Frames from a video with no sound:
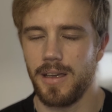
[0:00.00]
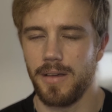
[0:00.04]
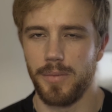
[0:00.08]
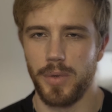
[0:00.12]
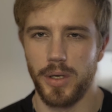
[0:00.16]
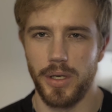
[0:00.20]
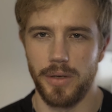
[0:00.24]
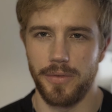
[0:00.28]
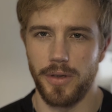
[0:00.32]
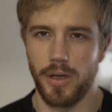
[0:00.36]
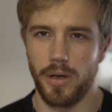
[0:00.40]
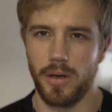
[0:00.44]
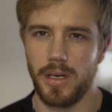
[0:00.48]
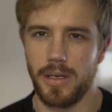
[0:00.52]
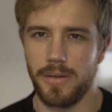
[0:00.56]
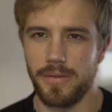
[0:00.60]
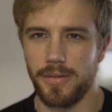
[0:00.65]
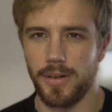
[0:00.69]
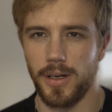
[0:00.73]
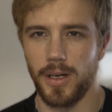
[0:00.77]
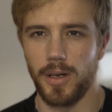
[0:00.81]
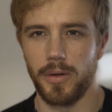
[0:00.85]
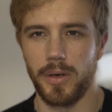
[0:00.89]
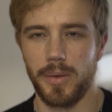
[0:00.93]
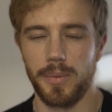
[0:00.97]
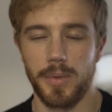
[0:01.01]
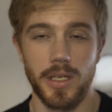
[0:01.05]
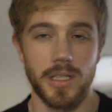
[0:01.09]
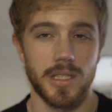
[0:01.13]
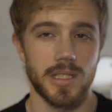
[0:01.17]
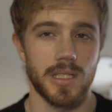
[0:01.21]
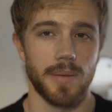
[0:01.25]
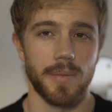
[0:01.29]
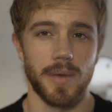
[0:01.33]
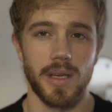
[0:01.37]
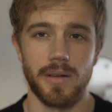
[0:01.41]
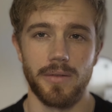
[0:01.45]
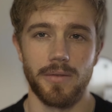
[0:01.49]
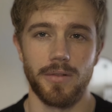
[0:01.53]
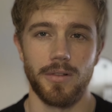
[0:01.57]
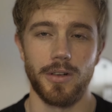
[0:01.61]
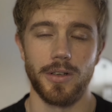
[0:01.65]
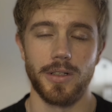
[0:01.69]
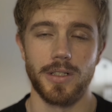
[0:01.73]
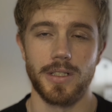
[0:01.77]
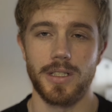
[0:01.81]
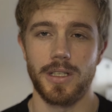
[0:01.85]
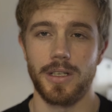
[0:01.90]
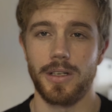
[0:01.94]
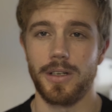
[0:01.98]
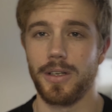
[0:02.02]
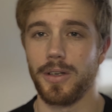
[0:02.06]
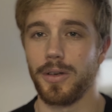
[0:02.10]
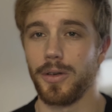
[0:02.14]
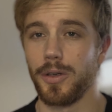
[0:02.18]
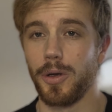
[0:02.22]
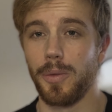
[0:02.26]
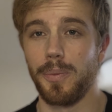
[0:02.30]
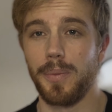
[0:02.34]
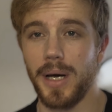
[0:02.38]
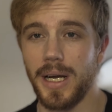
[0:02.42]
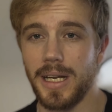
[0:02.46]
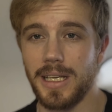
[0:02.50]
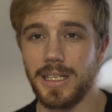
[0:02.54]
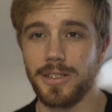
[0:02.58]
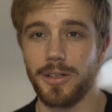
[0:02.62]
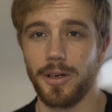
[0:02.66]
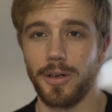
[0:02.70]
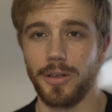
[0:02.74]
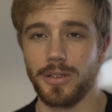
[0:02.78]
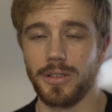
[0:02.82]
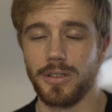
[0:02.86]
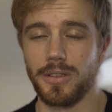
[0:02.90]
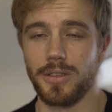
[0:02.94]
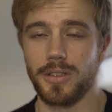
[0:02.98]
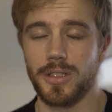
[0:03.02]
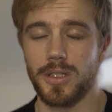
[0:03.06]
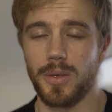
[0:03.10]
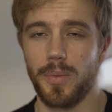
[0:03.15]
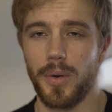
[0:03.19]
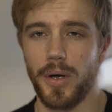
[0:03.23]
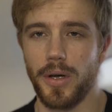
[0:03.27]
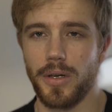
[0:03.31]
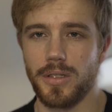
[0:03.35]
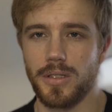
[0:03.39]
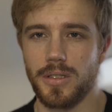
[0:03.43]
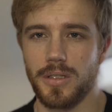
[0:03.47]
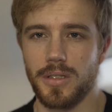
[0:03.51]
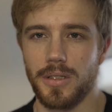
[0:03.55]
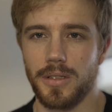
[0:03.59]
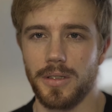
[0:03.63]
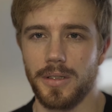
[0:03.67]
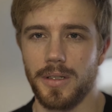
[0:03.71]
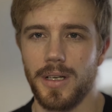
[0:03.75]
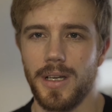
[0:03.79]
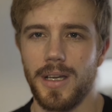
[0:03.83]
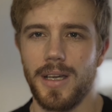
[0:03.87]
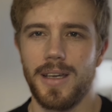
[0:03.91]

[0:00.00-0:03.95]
But if you're only following it because some influencer or your buddy told you you're supposed to,